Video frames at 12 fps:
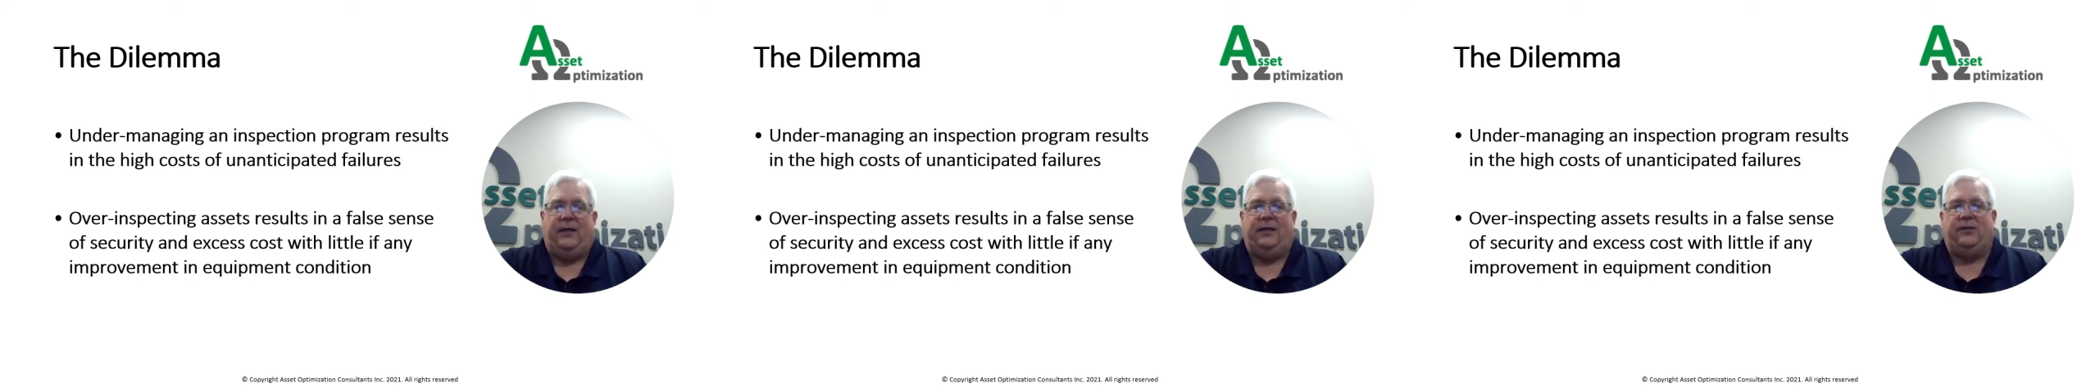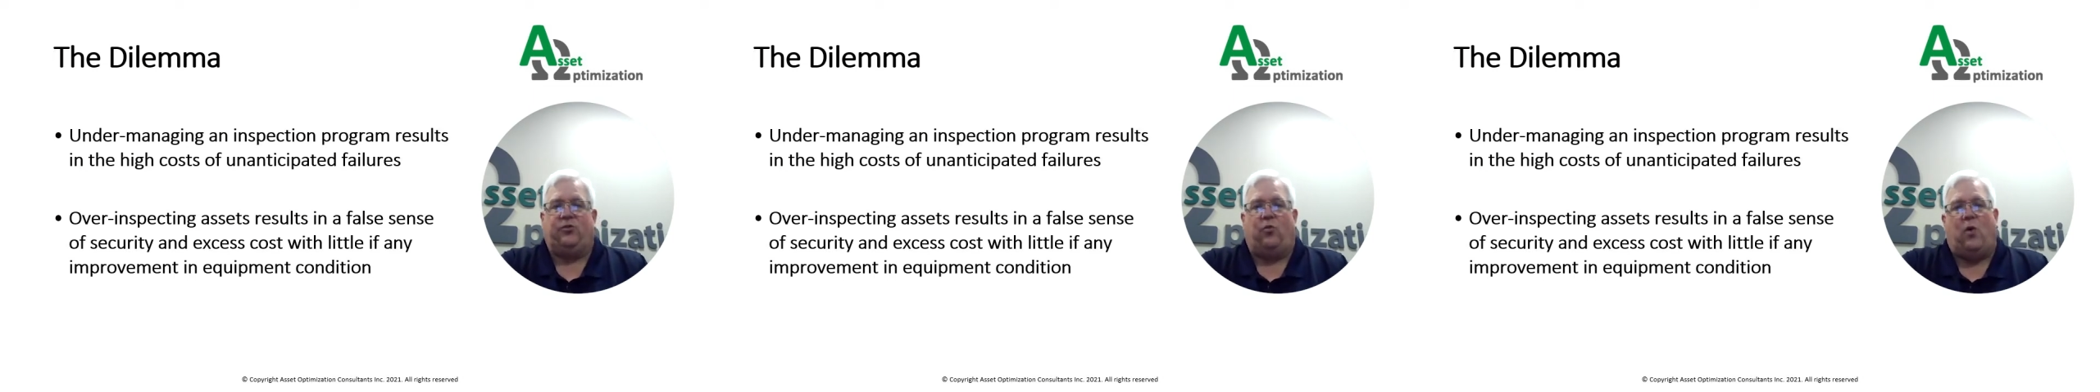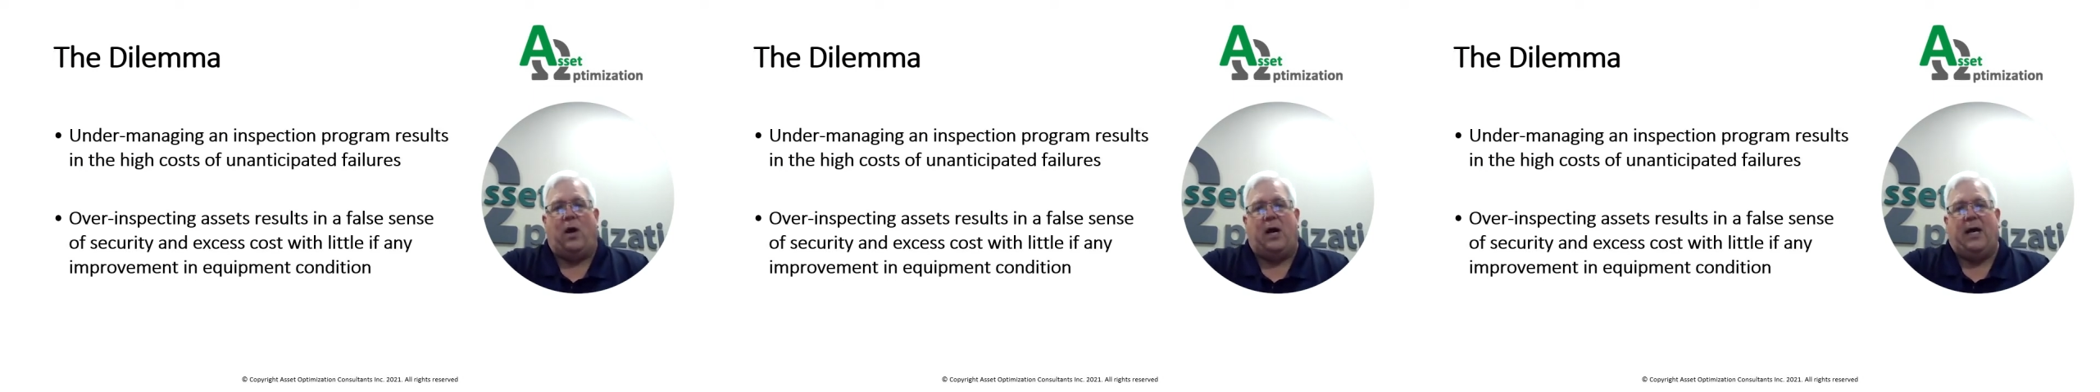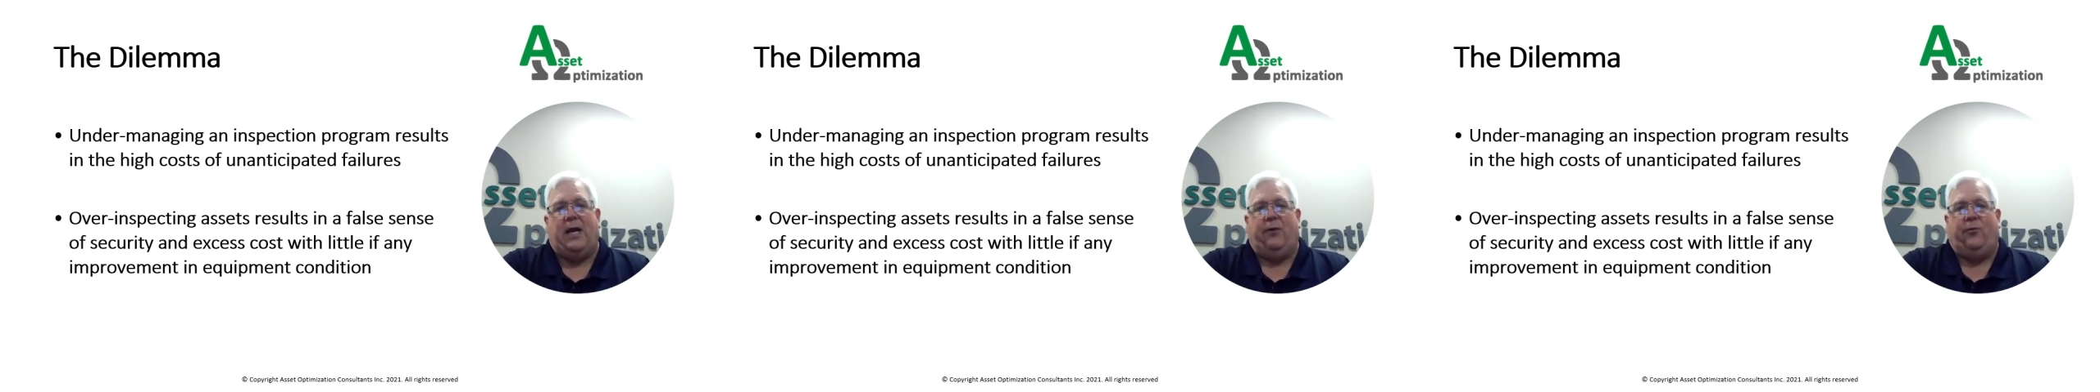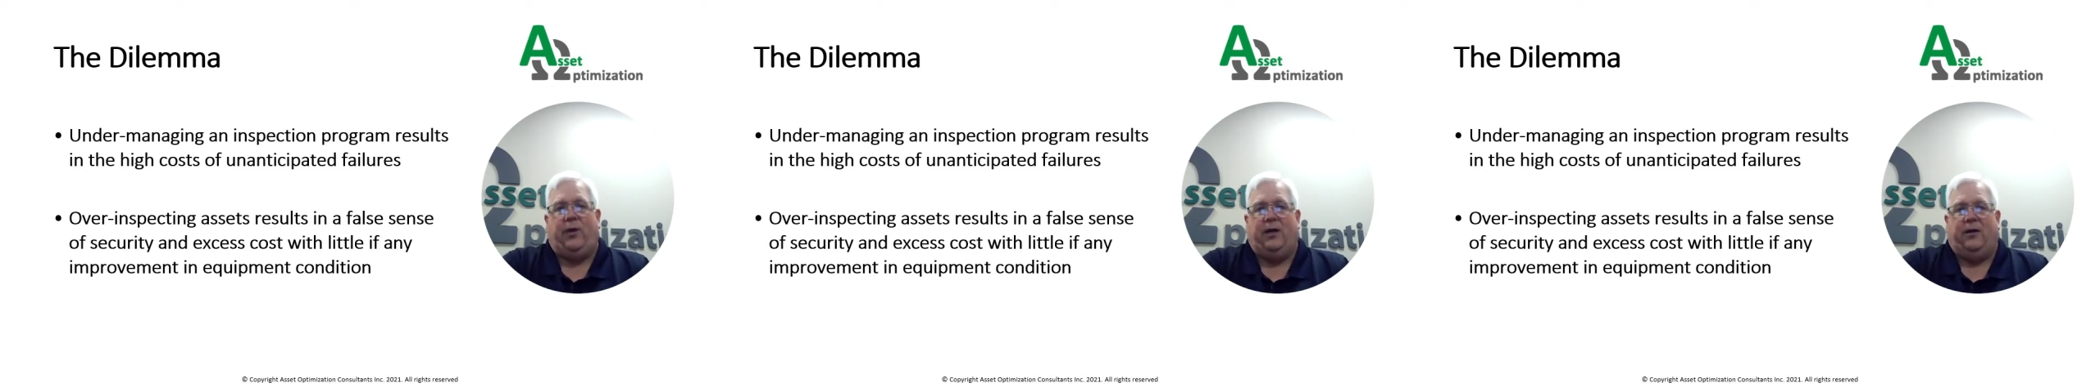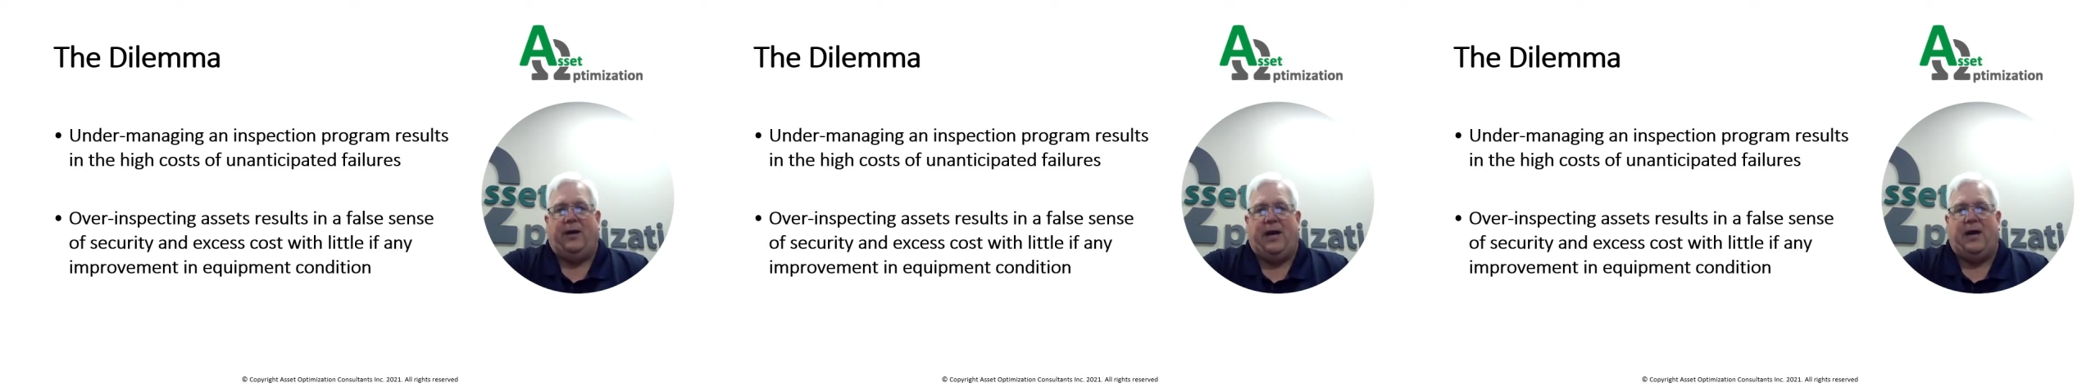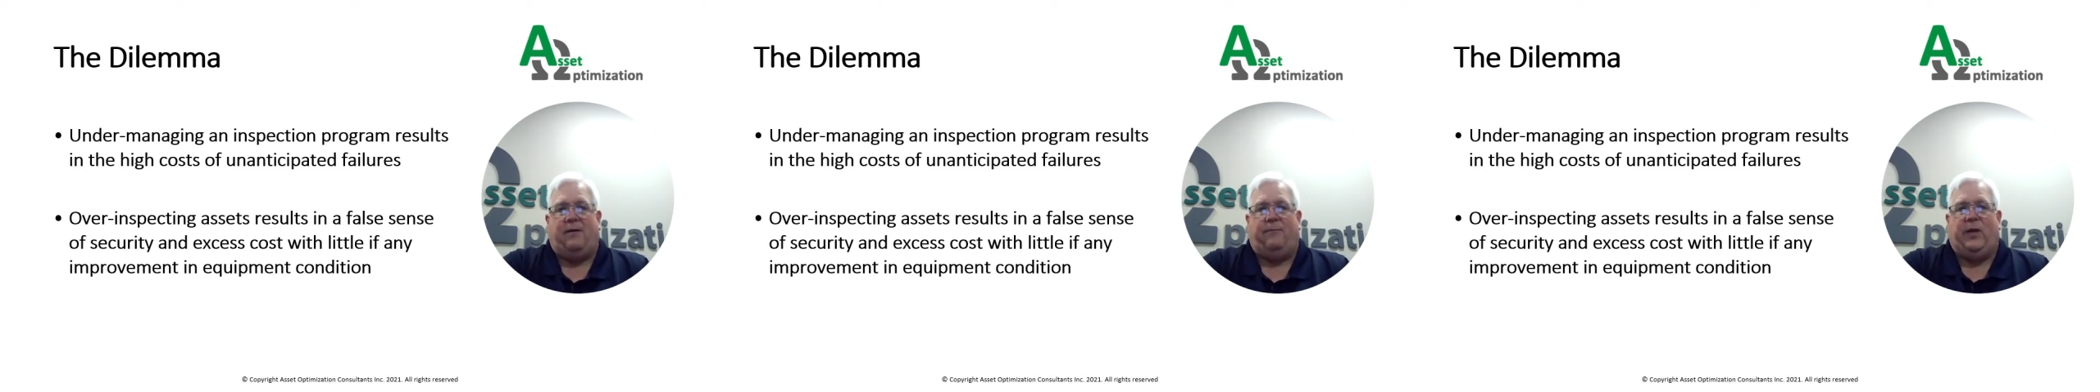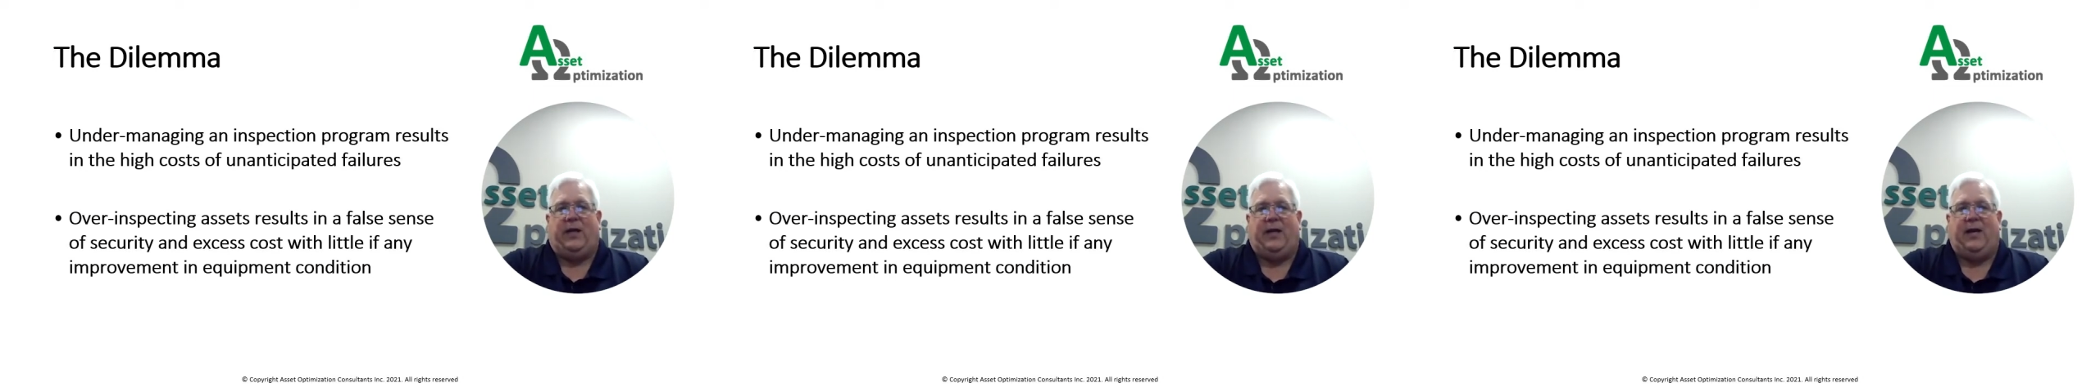is why we are now
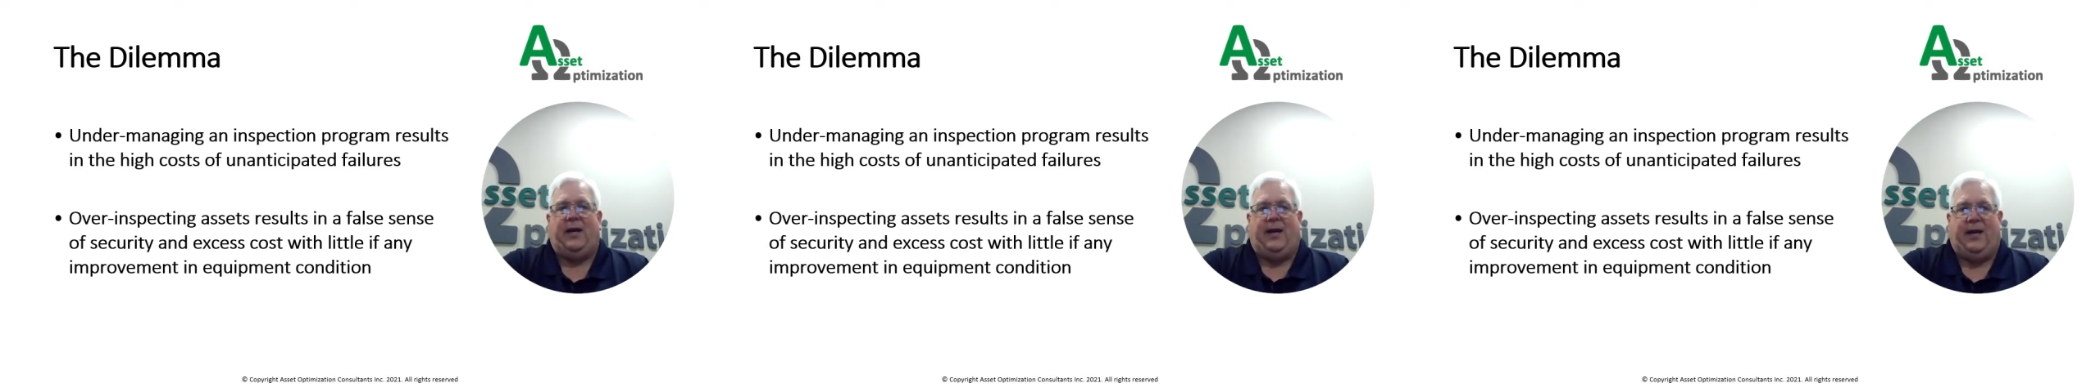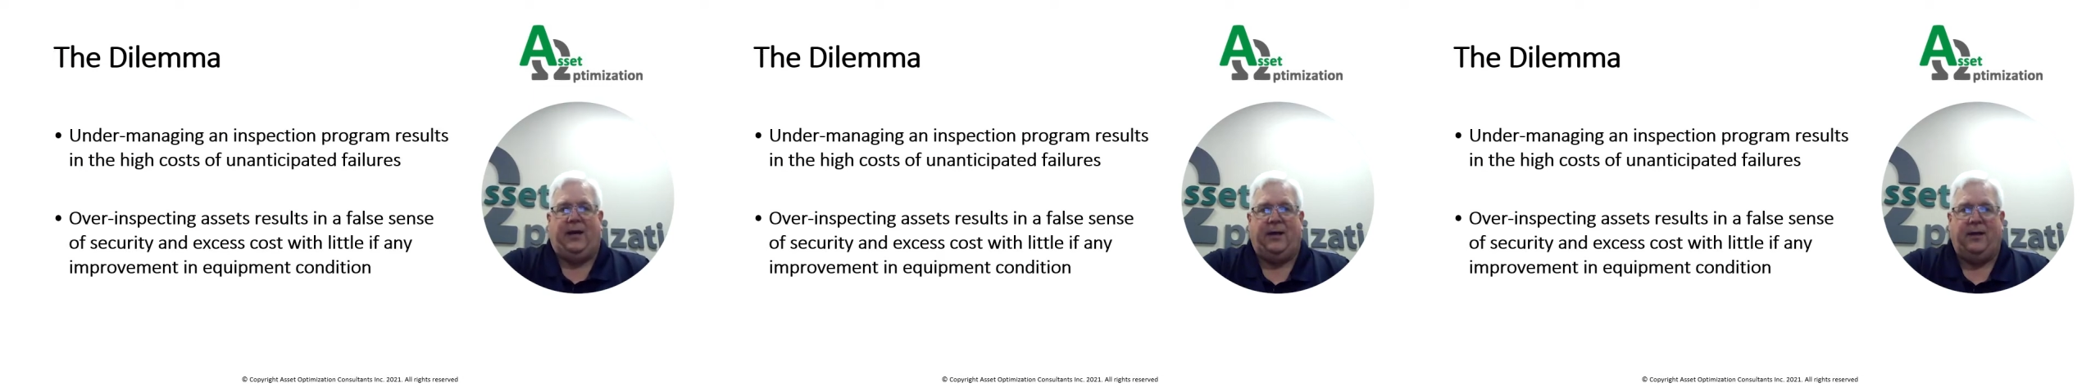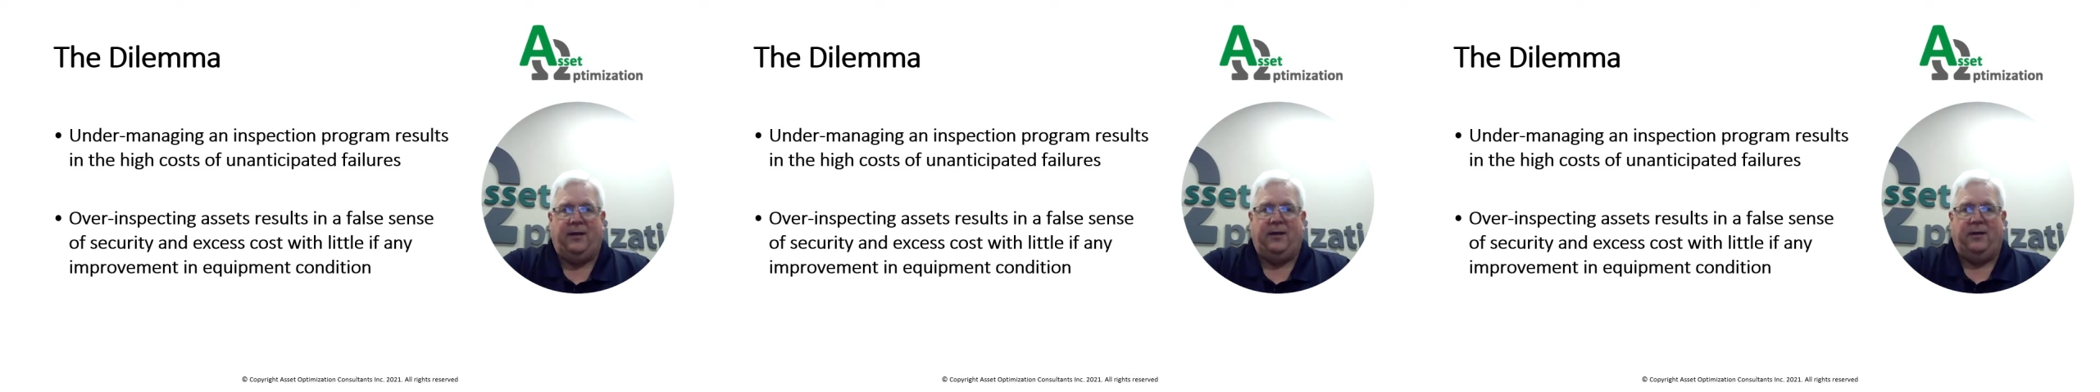beginning